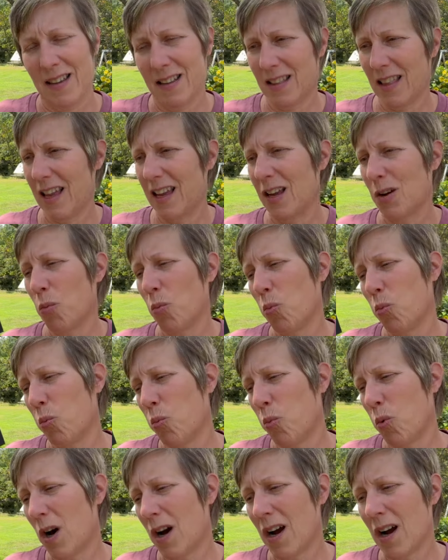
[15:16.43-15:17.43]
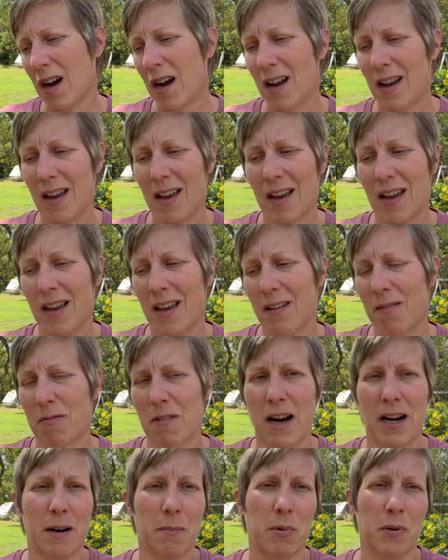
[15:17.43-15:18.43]
Like, why
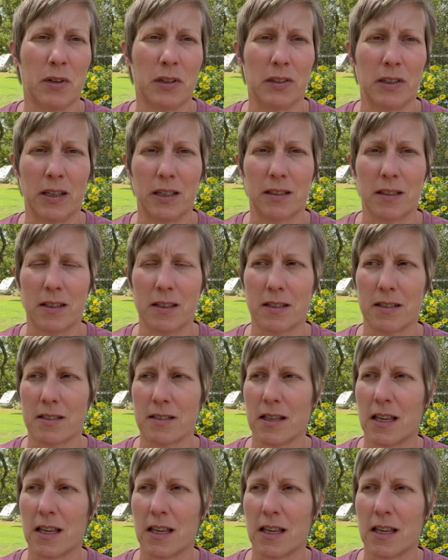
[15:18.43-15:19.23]
write a book like this?